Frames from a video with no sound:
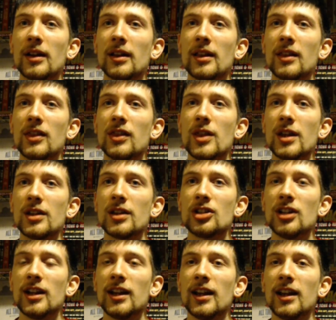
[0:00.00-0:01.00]
this
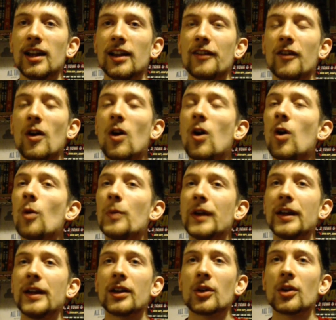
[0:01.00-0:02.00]
year have all
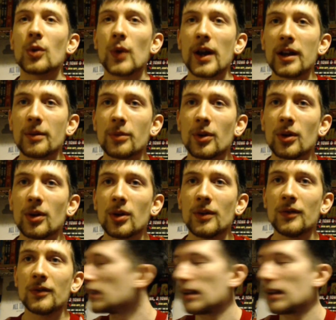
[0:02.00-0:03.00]
been incredible.
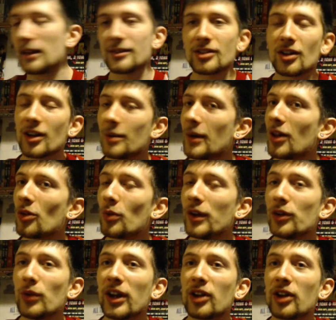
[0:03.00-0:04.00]
I'm talking about the Wind
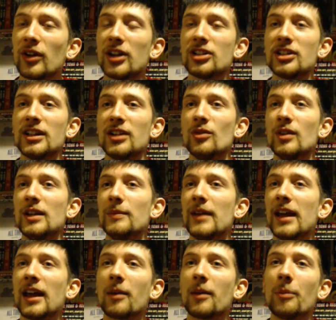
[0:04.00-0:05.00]
Waker HD
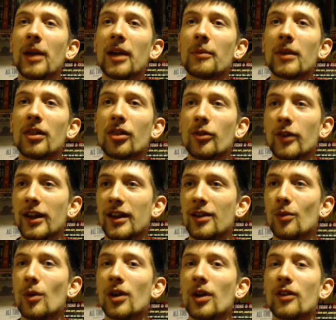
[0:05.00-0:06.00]
remake, Pikmin 3, The
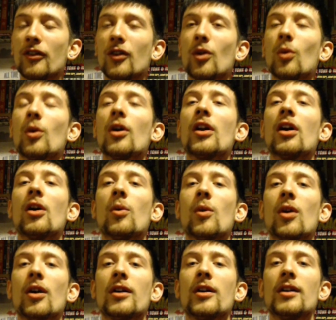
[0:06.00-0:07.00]
Wonderful
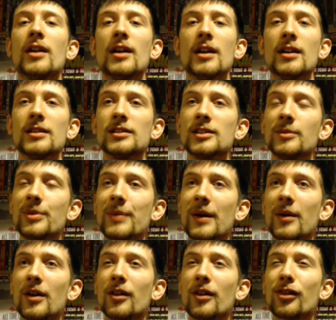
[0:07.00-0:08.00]
101, Super
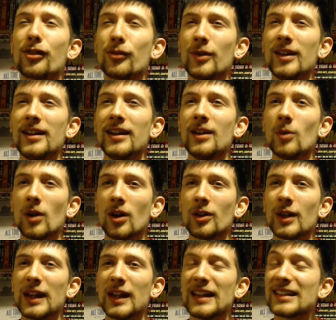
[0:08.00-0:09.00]
Mario 3D World
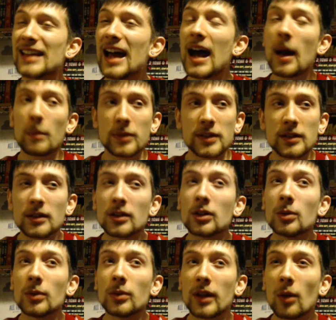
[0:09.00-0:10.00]
is
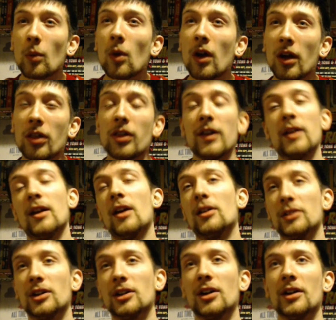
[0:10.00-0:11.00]
absolutely worth it
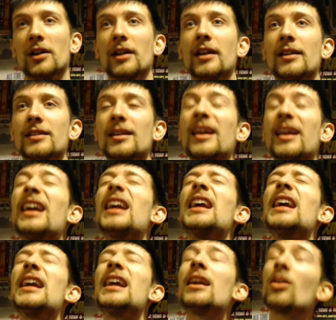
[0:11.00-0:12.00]
alone. It is
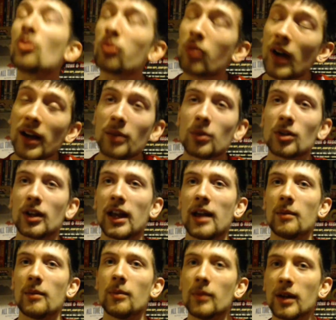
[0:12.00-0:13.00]
incredible
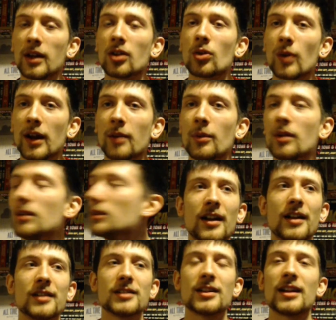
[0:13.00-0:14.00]
game, incredible.
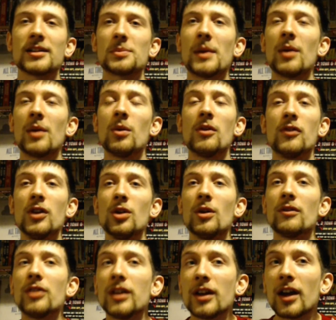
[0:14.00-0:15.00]
So that's my review of
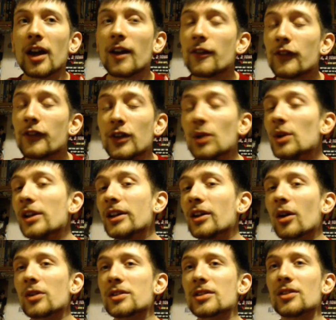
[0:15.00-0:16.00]
the feuding
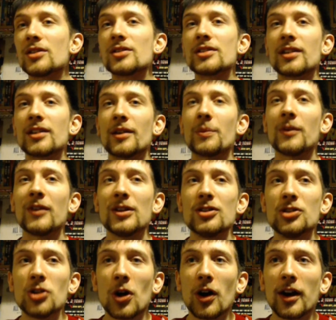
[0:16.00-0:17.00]
consoles. I hope you've
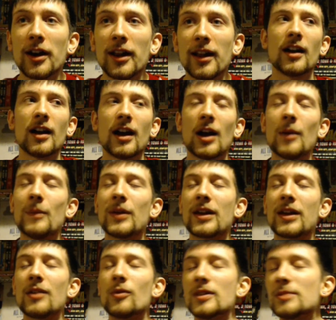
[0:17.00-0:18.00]
enjoyed it. I hope you
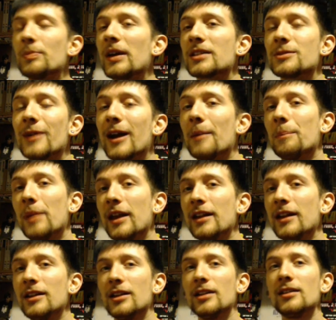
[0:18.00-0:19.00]
can respect my
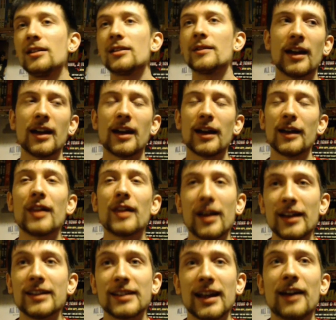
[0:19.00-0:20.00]
opinion. And that
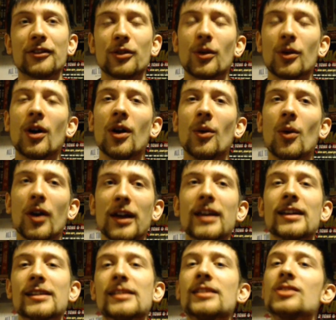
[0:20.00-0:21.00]
is, after all, what it
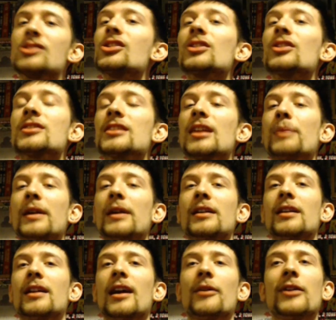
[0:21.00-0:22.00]
is. It's just an
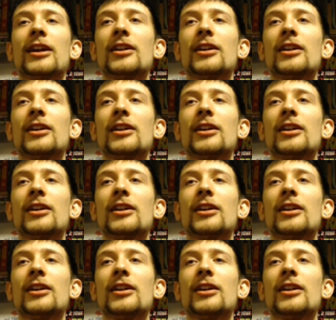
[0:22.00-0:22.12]
opinion. I mean,